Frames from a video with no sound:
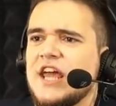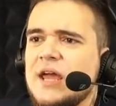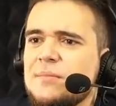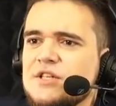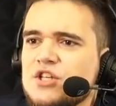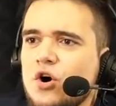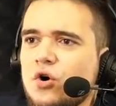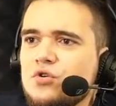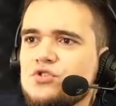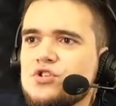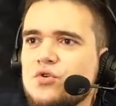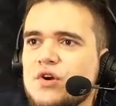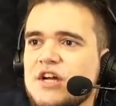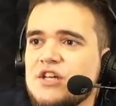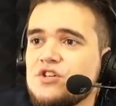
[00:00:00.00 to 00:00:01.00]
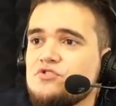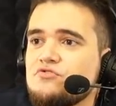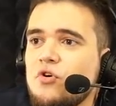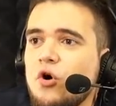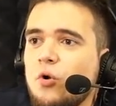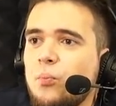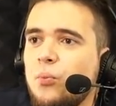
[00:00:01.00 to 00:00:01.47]
is also control
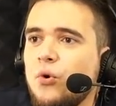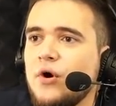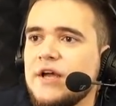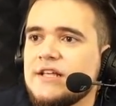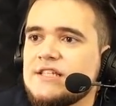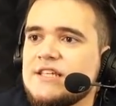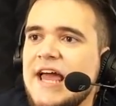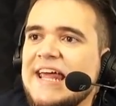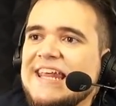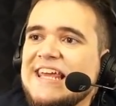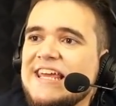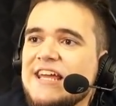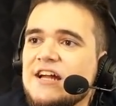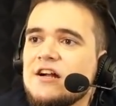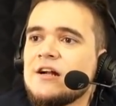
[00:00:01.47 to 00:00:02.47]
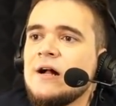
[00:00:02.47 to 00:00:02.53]
points, and here,